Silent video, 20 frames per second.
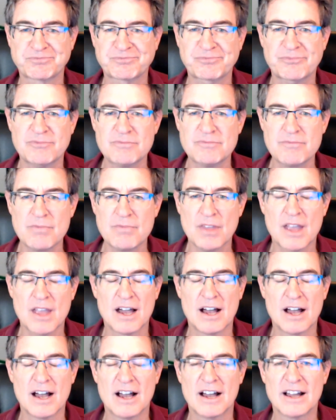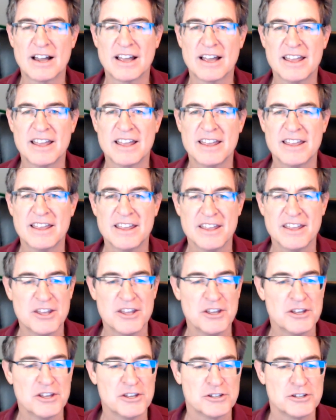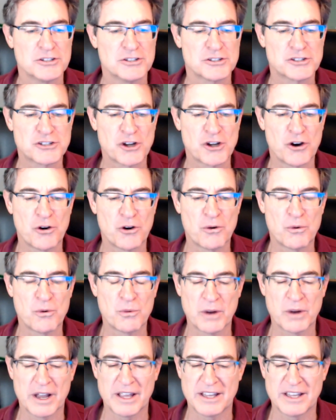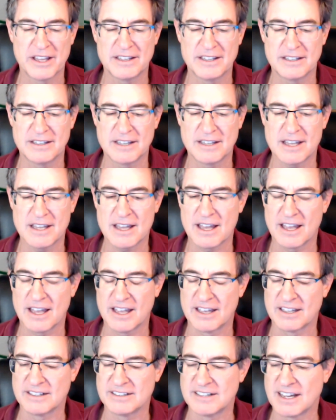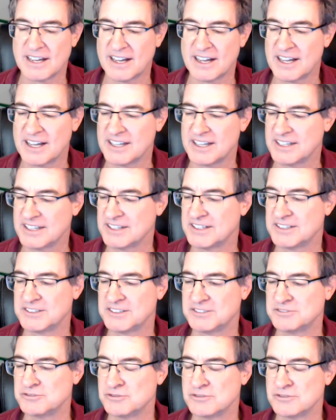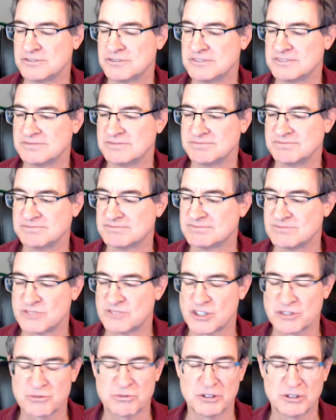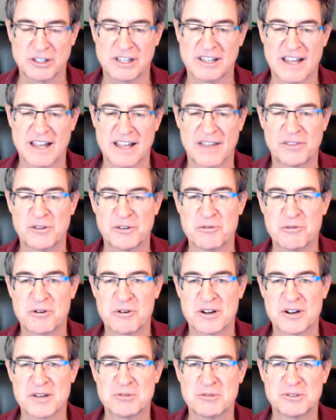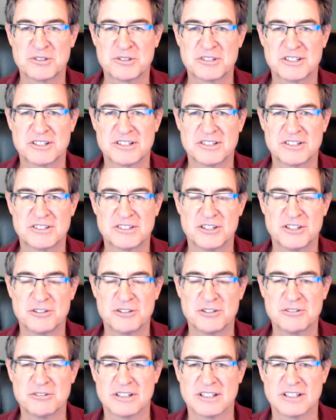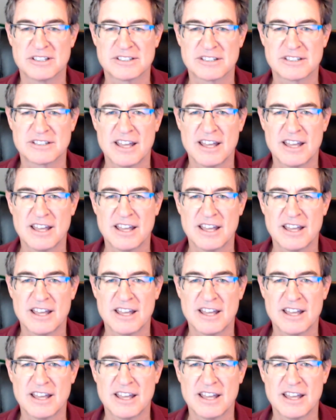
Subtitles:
Mm-hmm. So yeah, and I just really glad that we're able to do this.